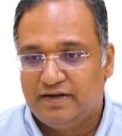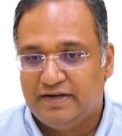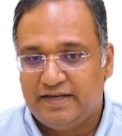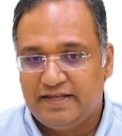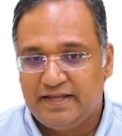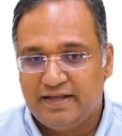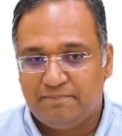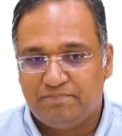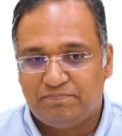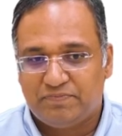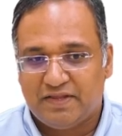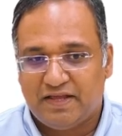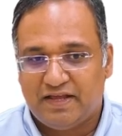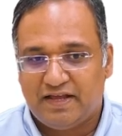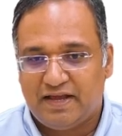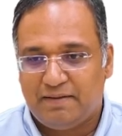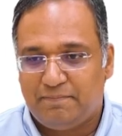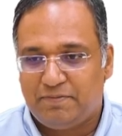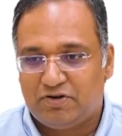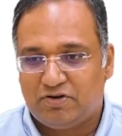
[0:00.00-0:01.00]
DM
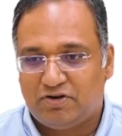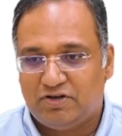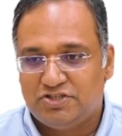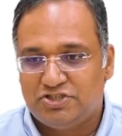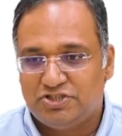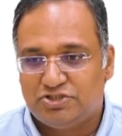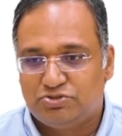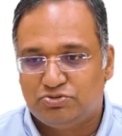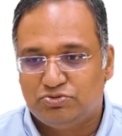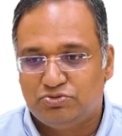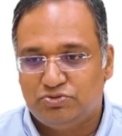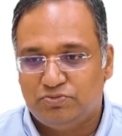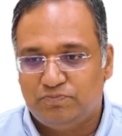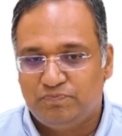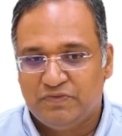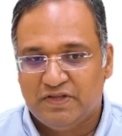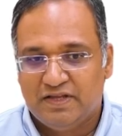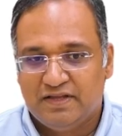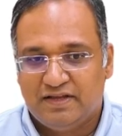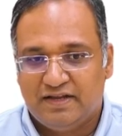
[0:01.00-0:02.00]
hepatology 2,
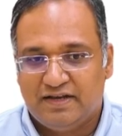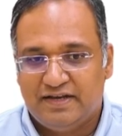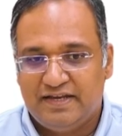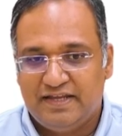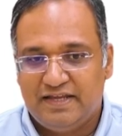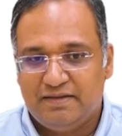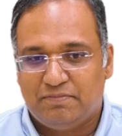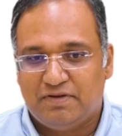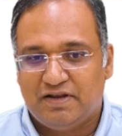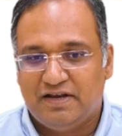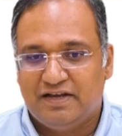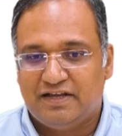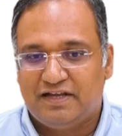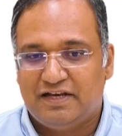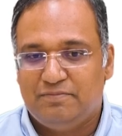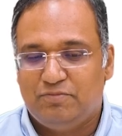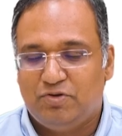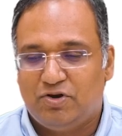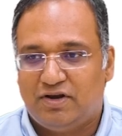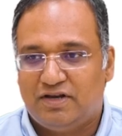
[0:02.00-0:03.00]
DM clinical
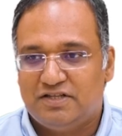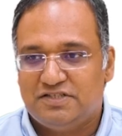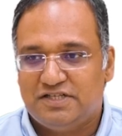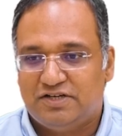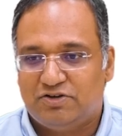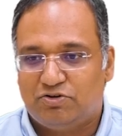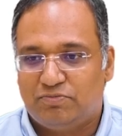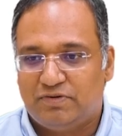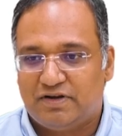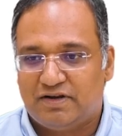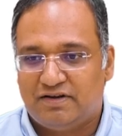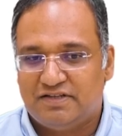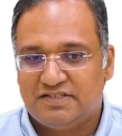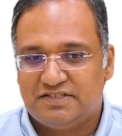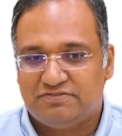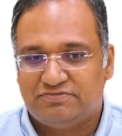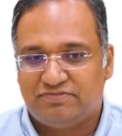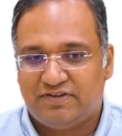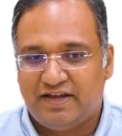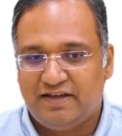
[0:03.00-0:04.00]
immunology and
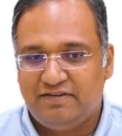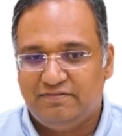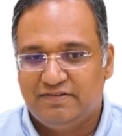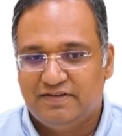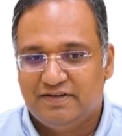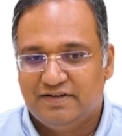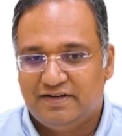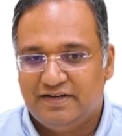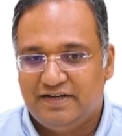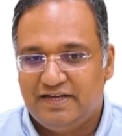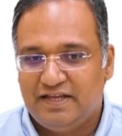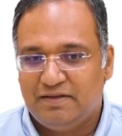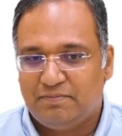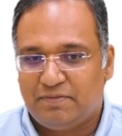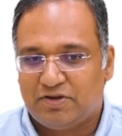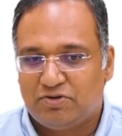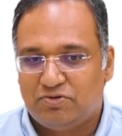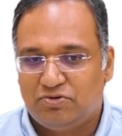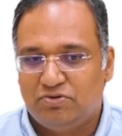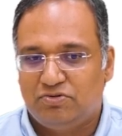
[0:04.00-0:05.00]
rheumatology 5, DM
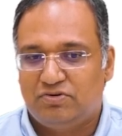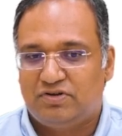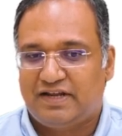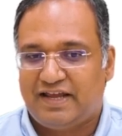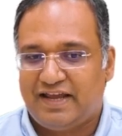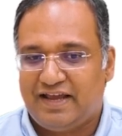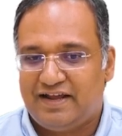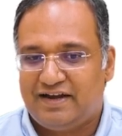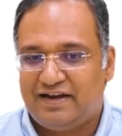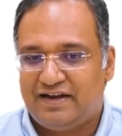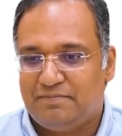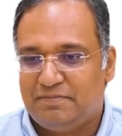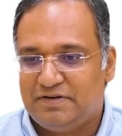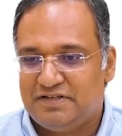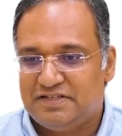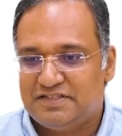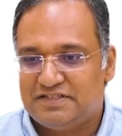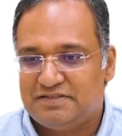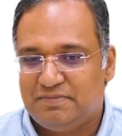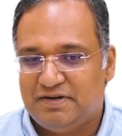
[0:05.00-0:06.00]
acute care and
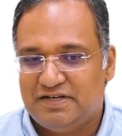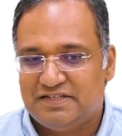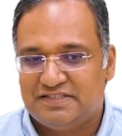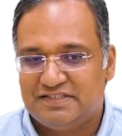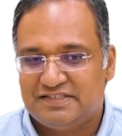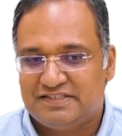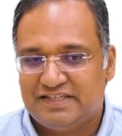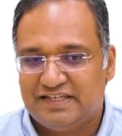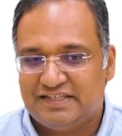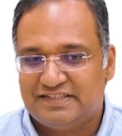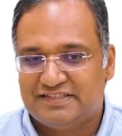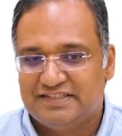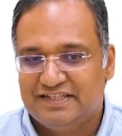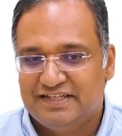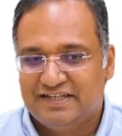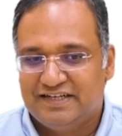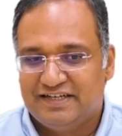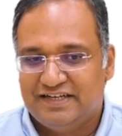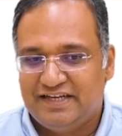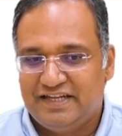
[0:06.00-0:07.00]
emergency medicine 6,
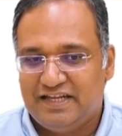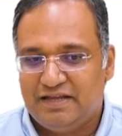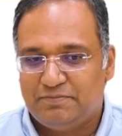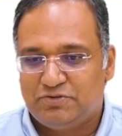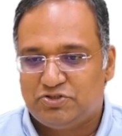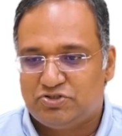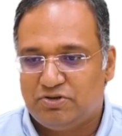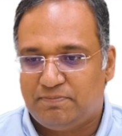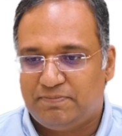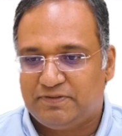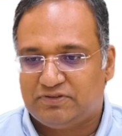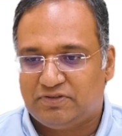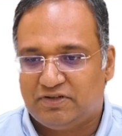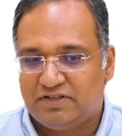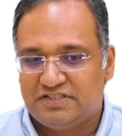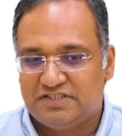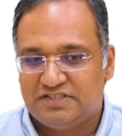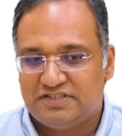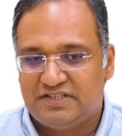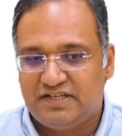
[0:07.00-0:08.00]
DM
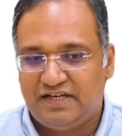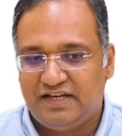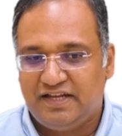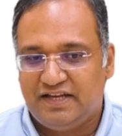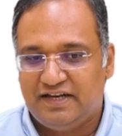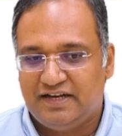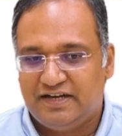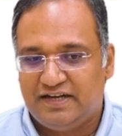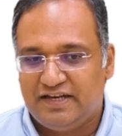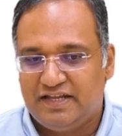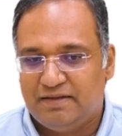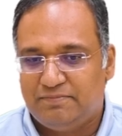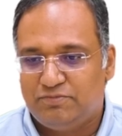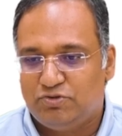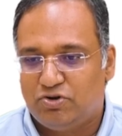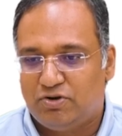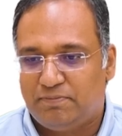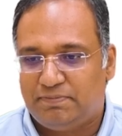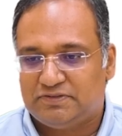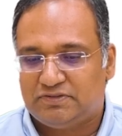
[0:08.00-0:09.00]
histopathology 3, DM
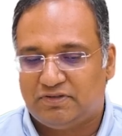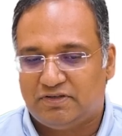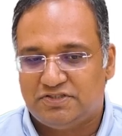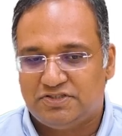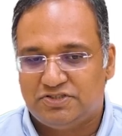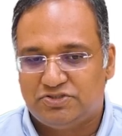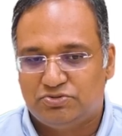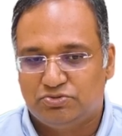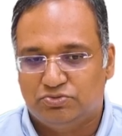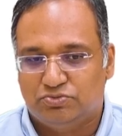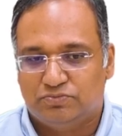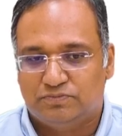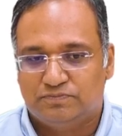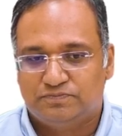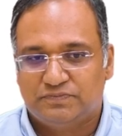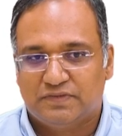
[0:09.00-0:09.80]
neuropathology 2